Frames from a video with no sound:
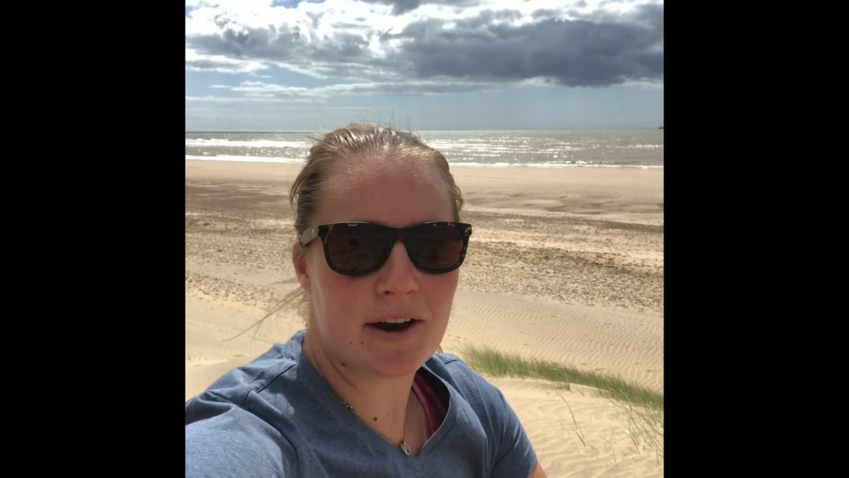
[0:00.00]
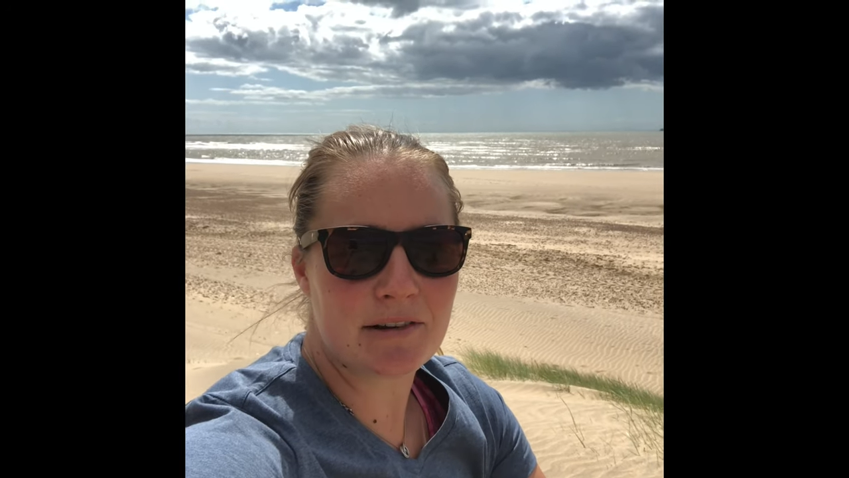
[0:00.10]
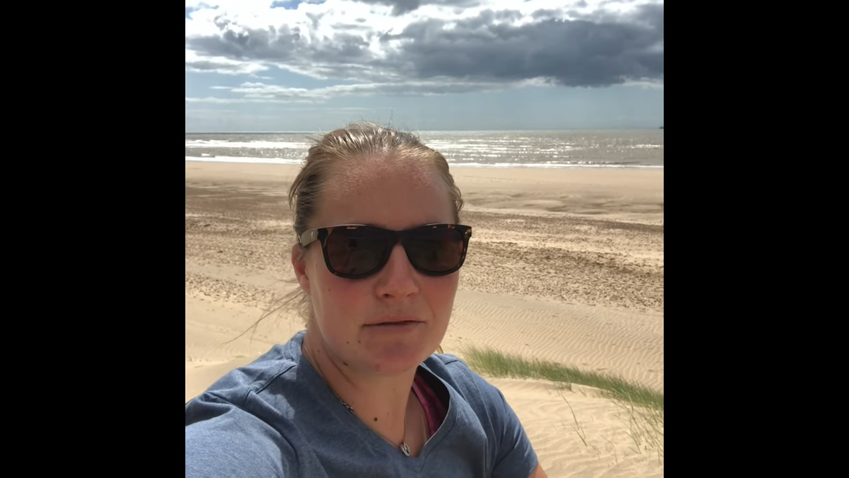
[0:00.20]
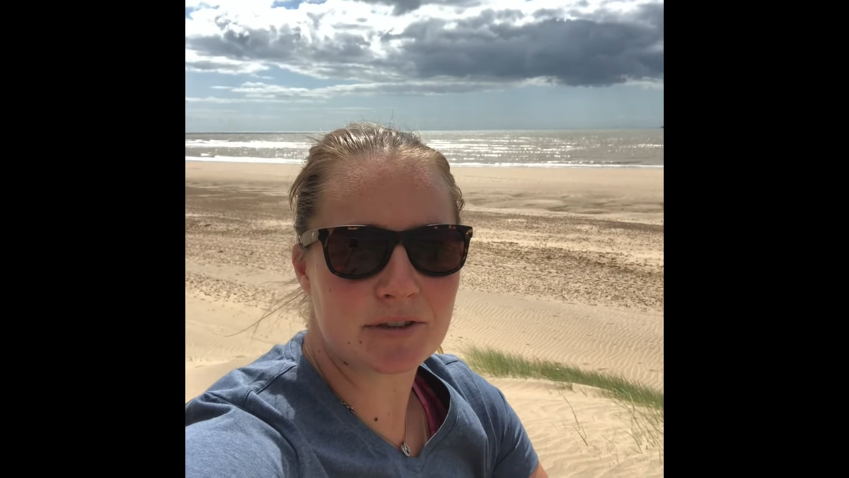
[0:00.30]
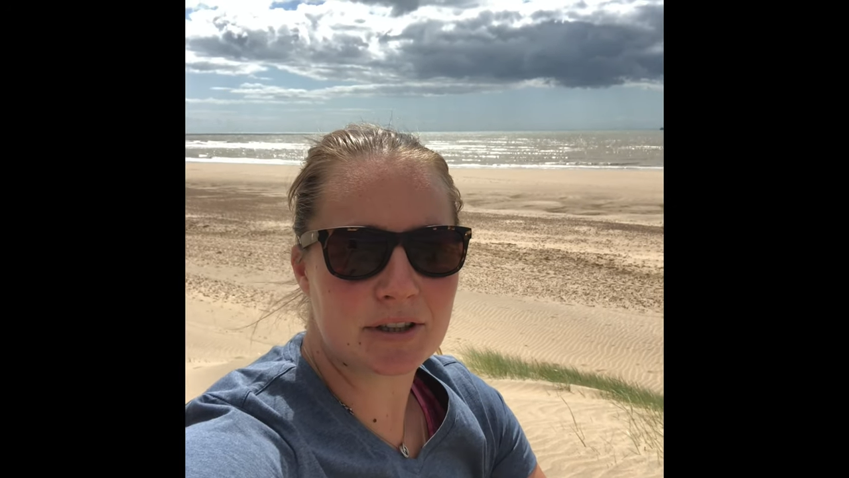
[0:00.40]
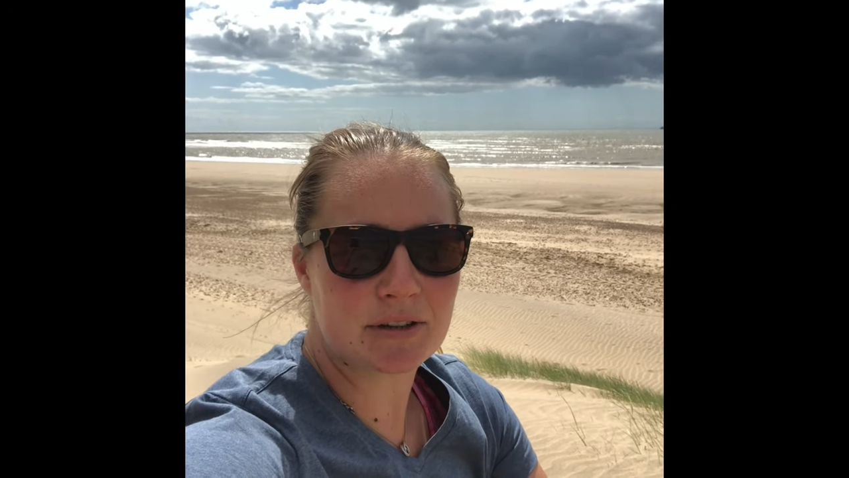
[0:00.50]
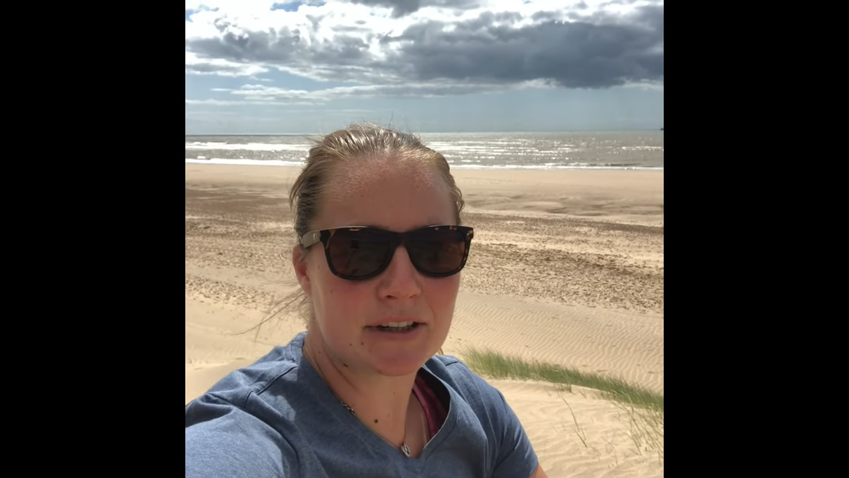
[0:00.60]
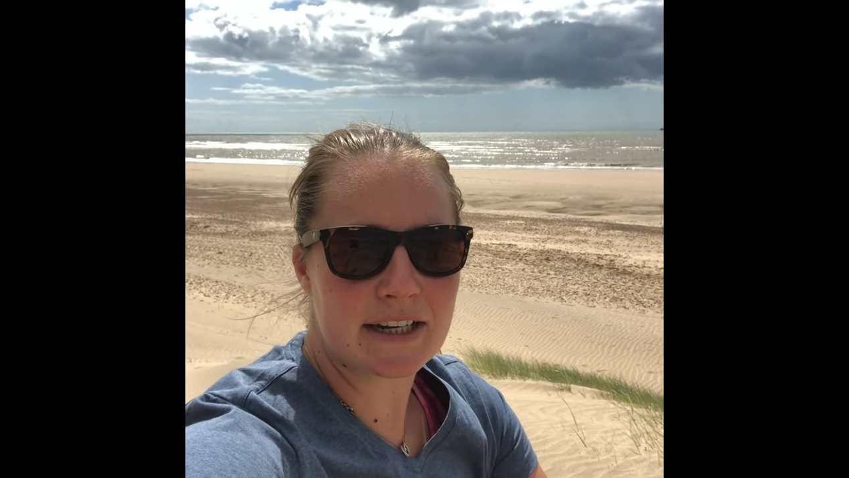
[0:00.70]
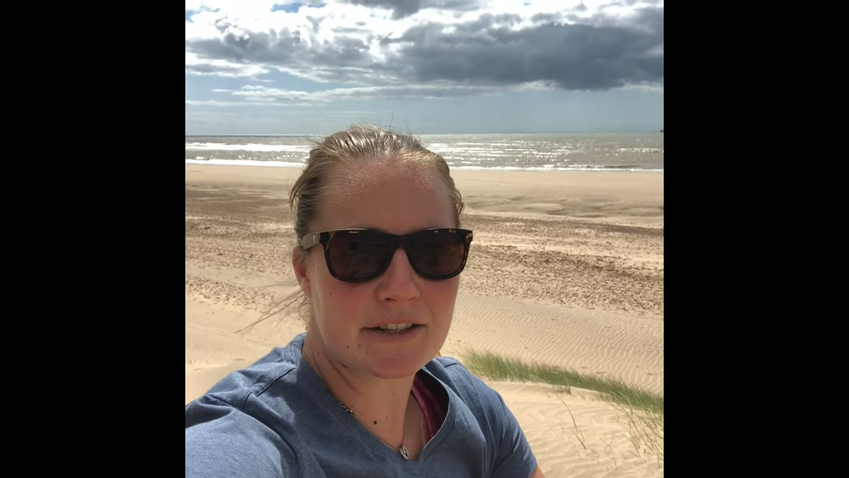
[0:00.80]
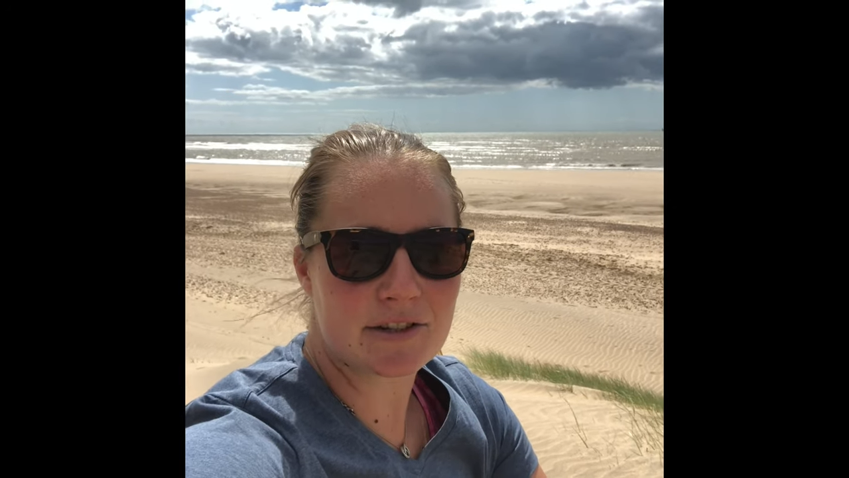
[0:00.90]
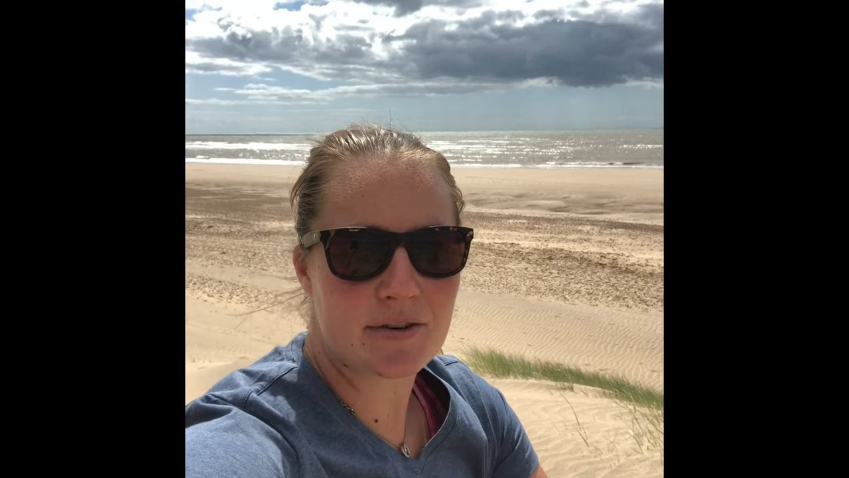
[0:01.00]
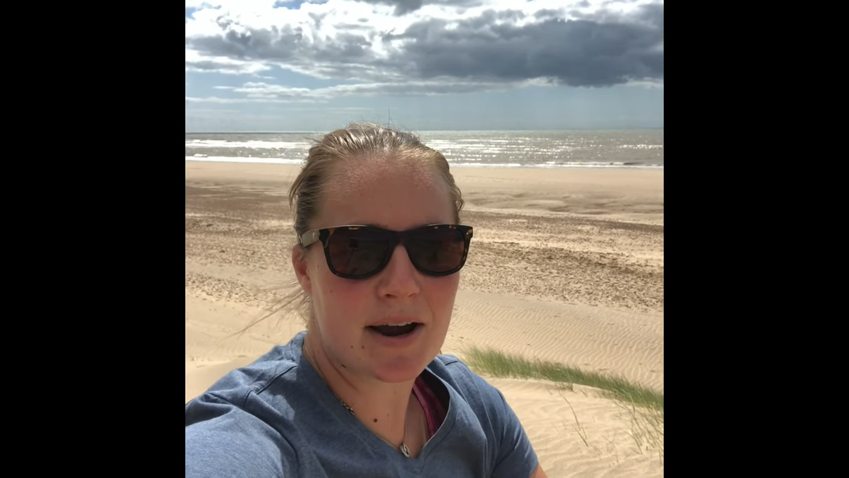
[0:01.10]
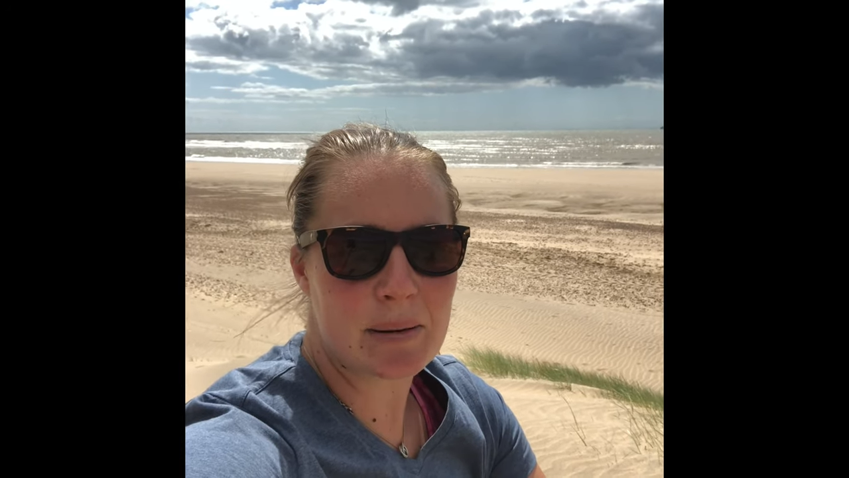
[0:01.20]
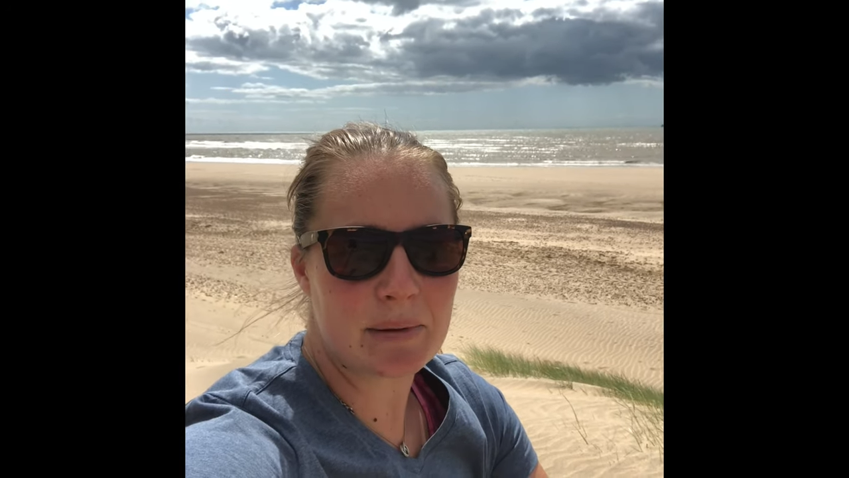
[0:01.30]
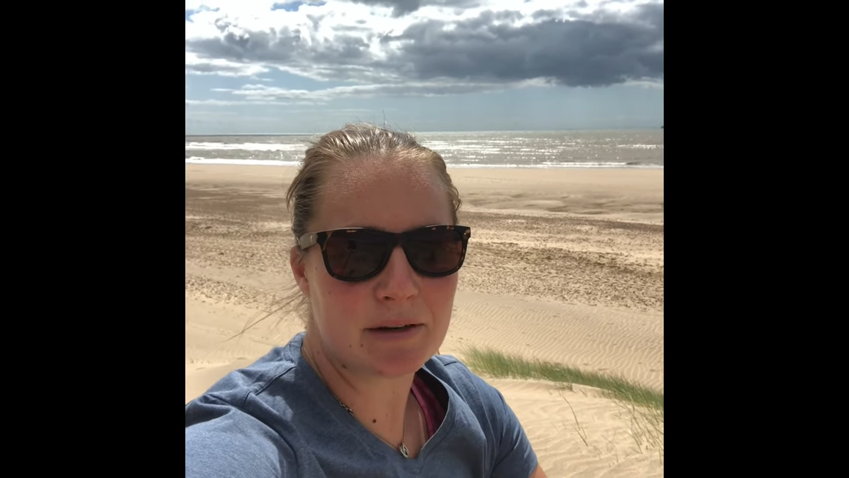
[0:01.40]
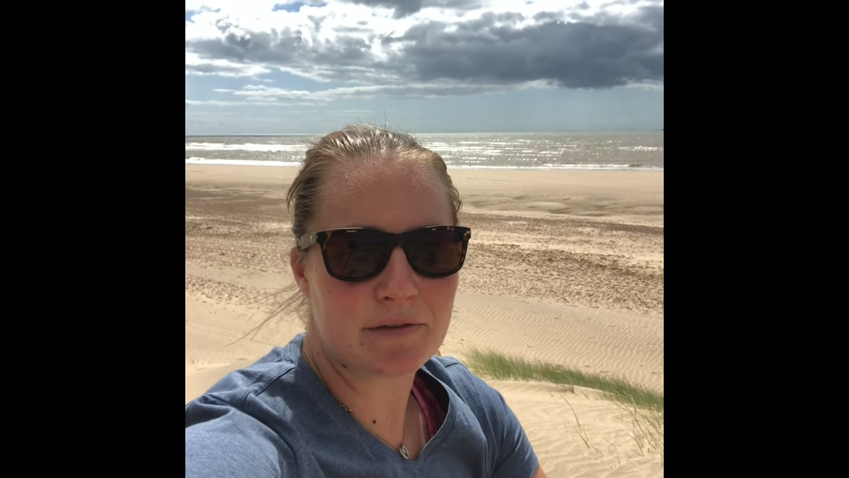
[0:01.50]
I've also got an Instagram and